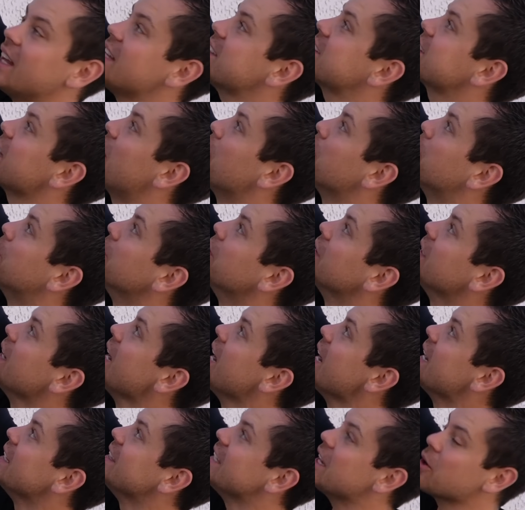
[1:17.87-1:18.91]
less output
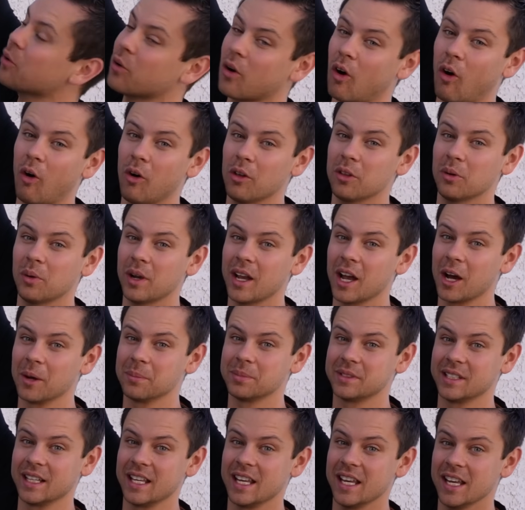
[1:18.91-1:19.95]
and they were all the way
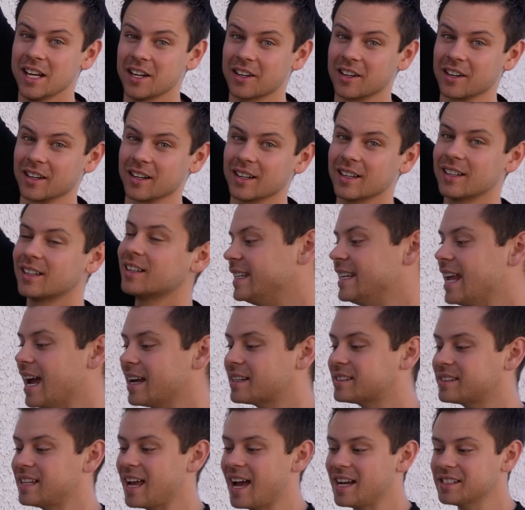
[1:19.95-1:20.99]
up to here.
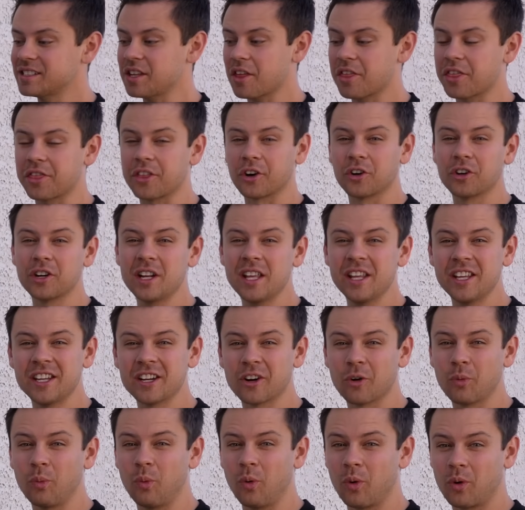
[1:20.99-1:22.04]
Next, it has a
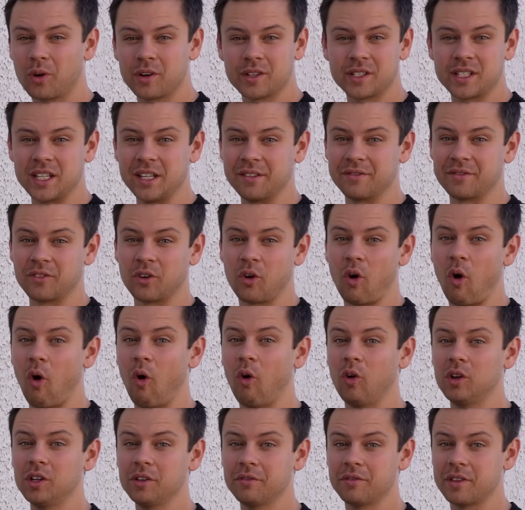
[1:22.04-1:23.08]
30-year warranty for
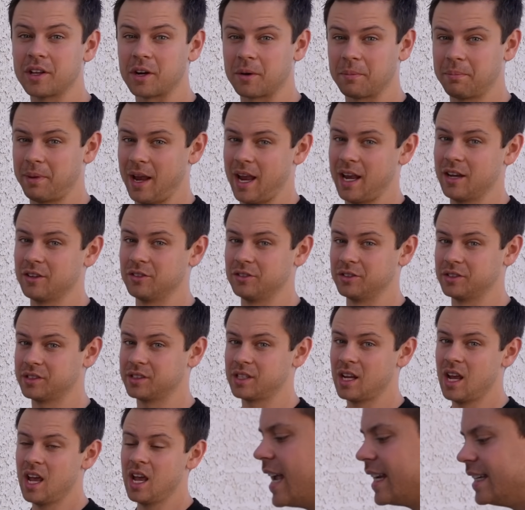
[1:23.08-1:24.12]
all of their
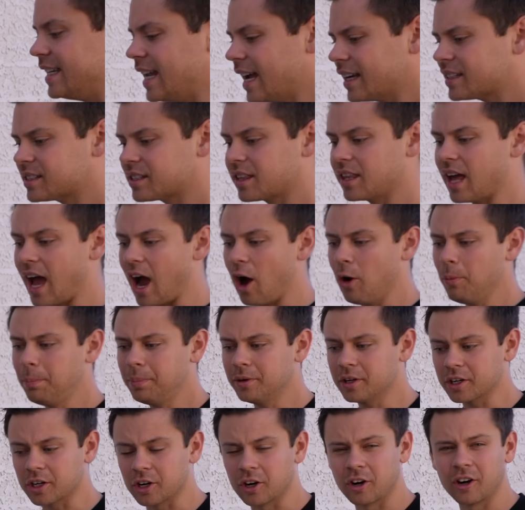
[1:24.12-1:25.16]
panels. Next, the
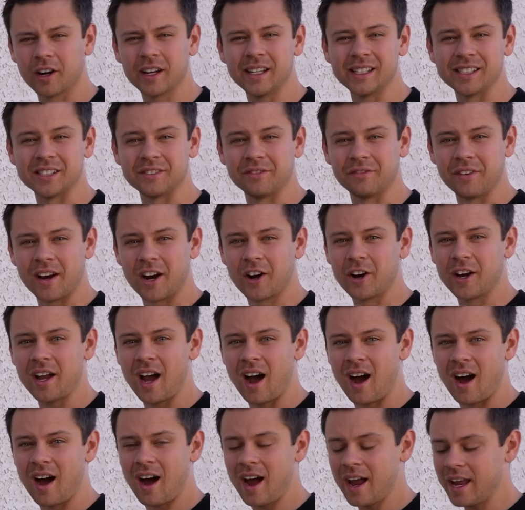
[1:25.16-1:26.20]
output current is very
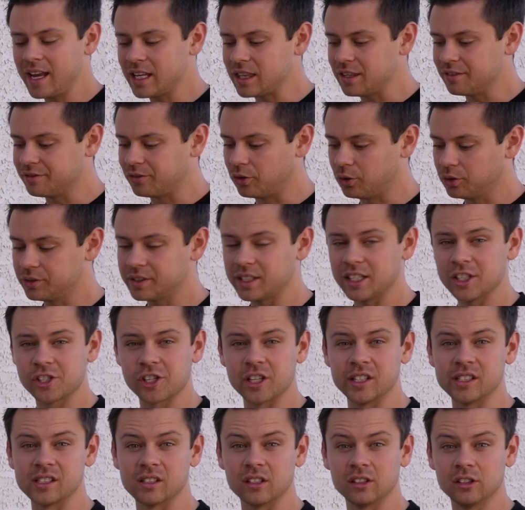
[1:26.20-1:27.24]
high and the voltage
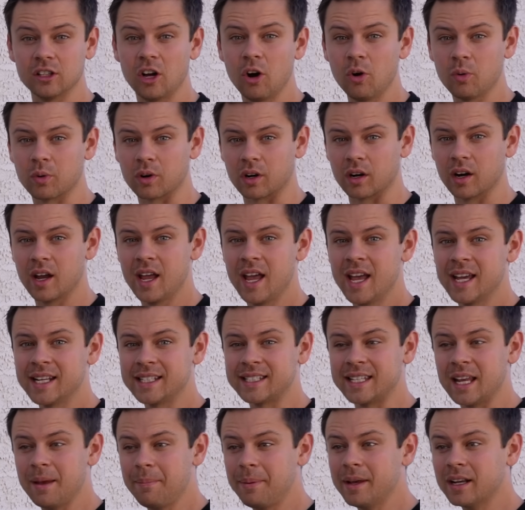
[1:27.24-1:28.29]
is lower.
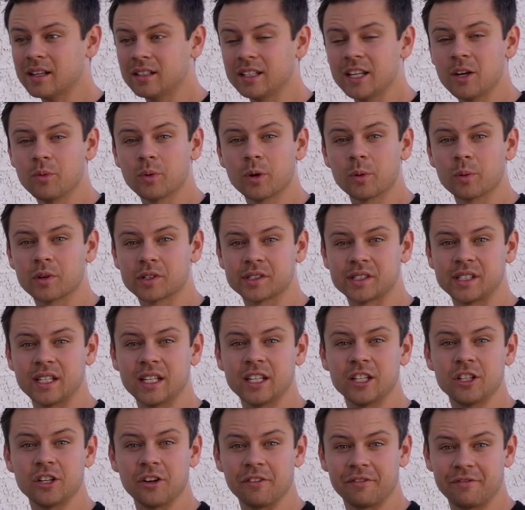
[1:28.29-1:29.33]
Typically, we were
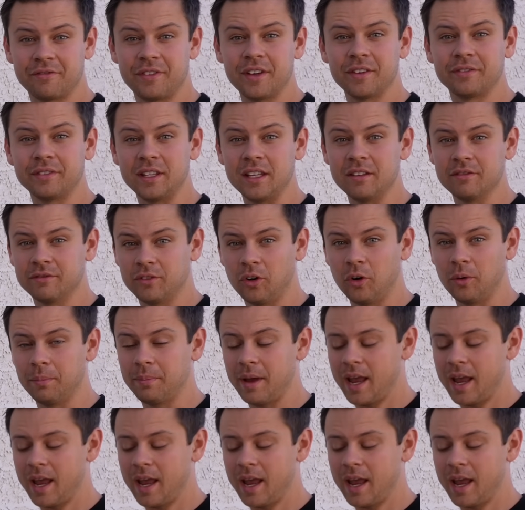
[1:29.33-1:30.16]
seeing, you know, 50 volt